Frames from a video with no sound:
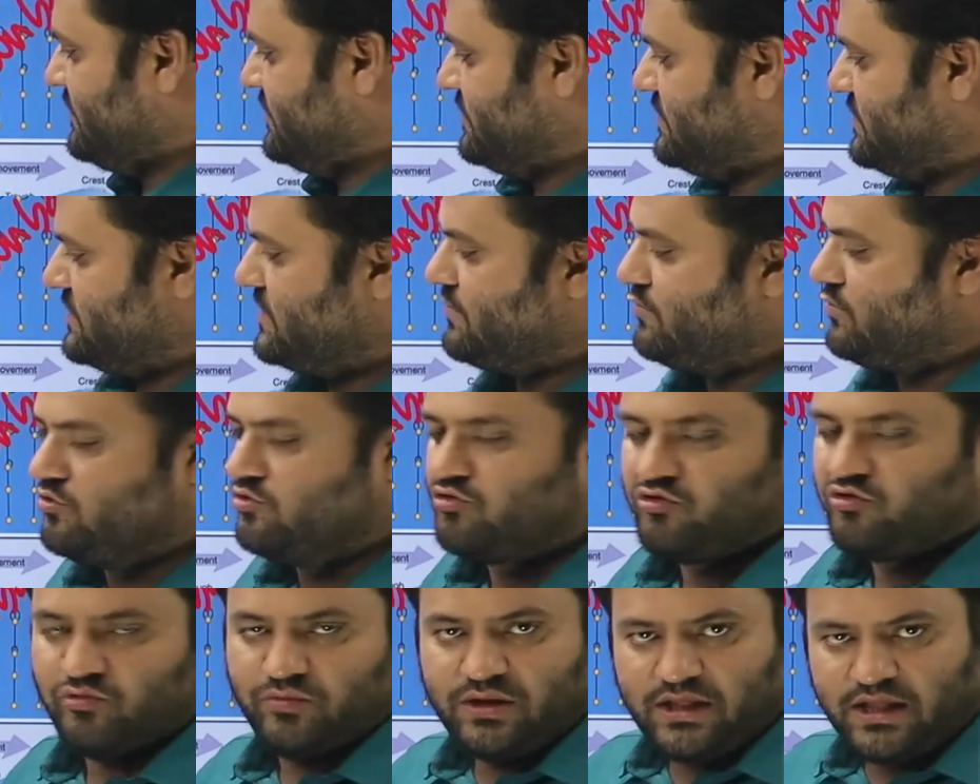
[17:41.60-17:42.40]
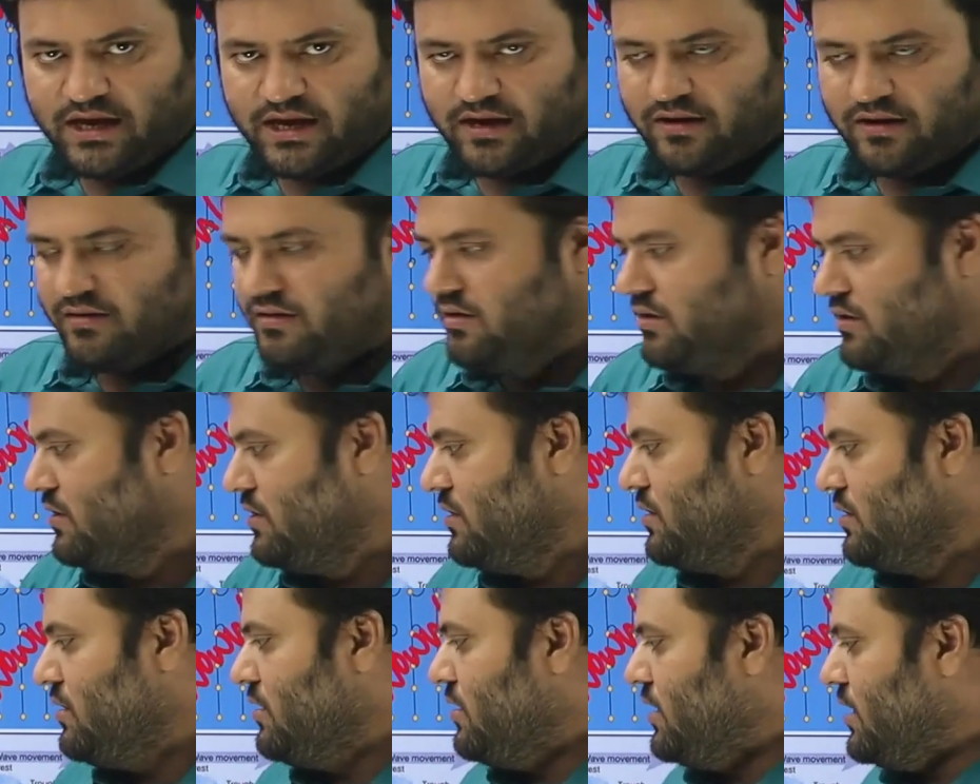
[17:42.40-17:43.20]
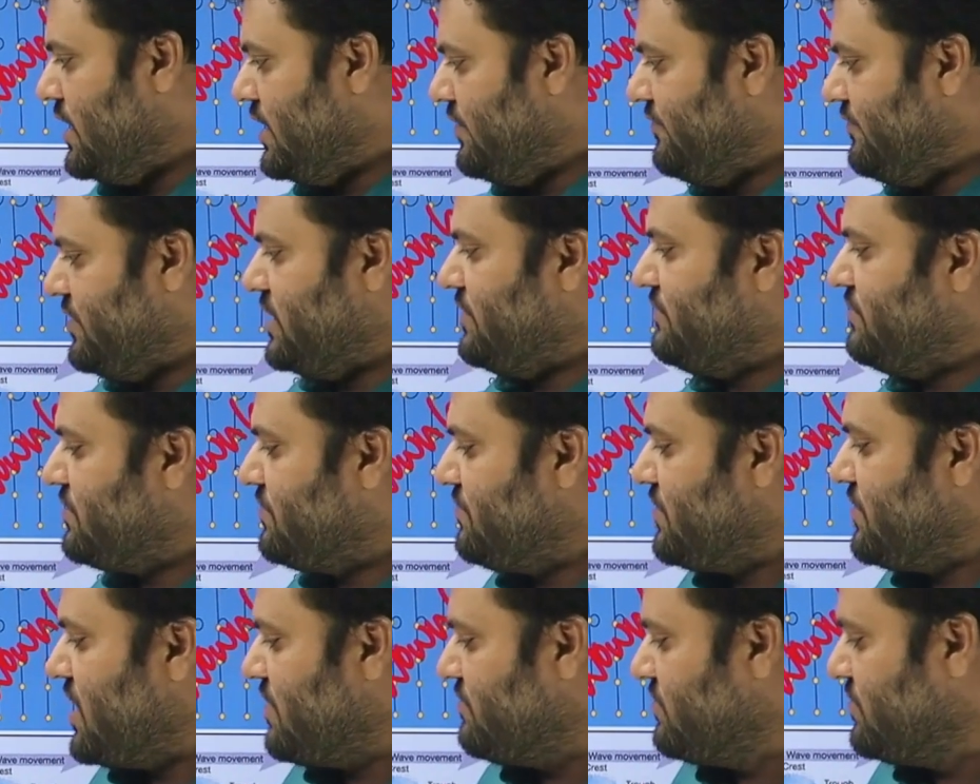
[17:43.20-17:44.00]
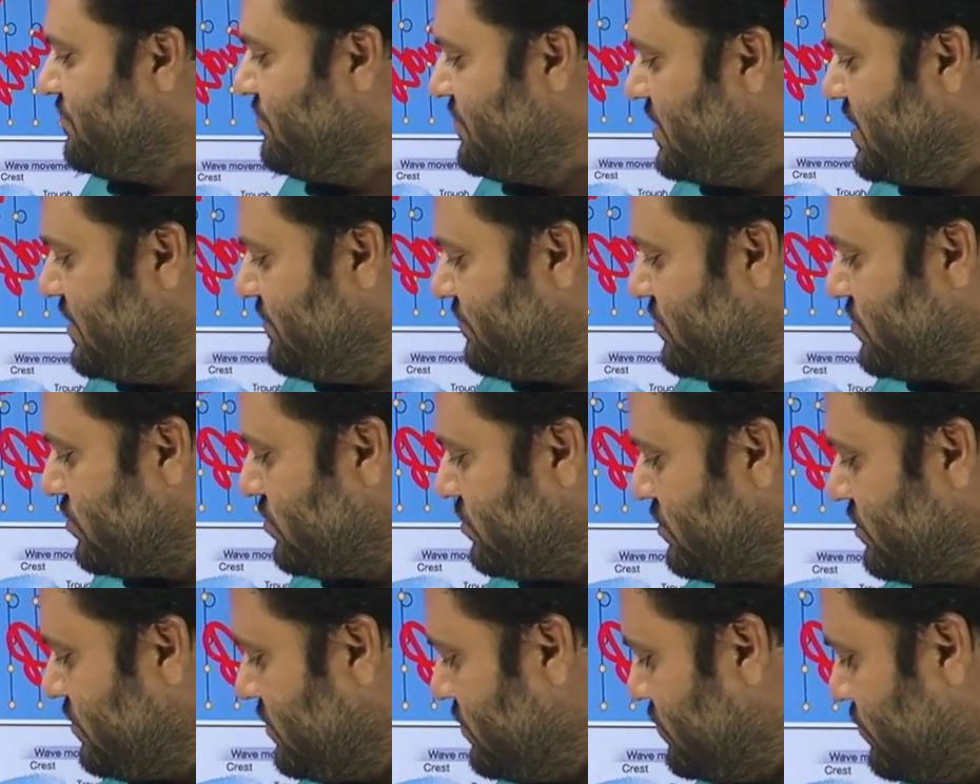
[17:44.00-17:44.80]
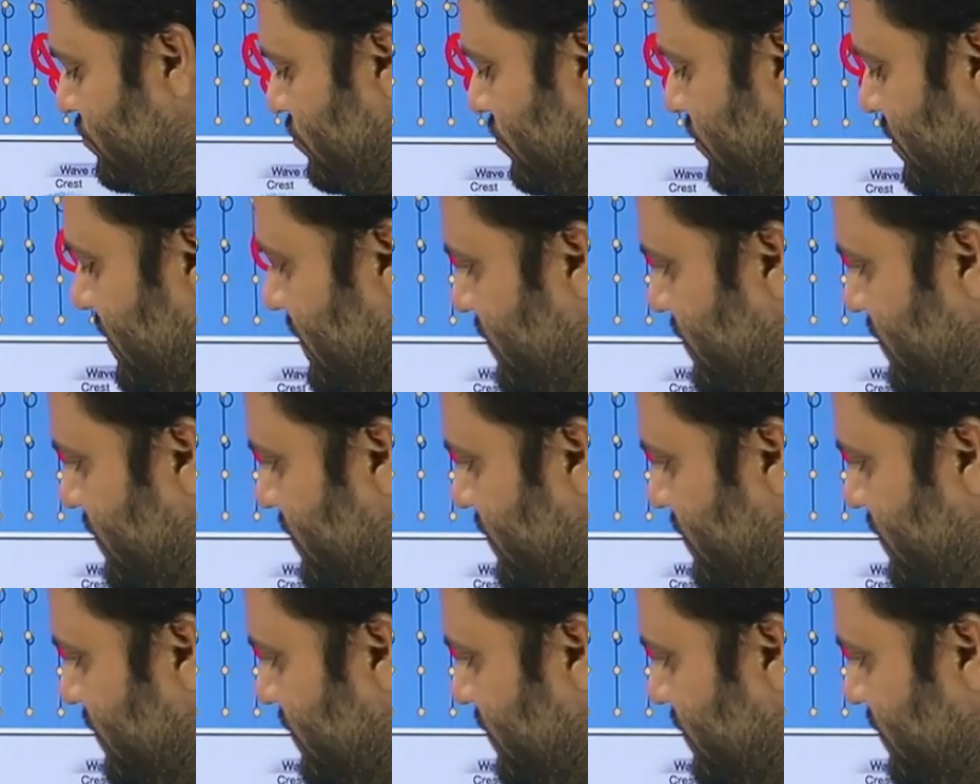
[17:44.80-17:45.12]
supposed to be there. And whenever we have a wave growth, so this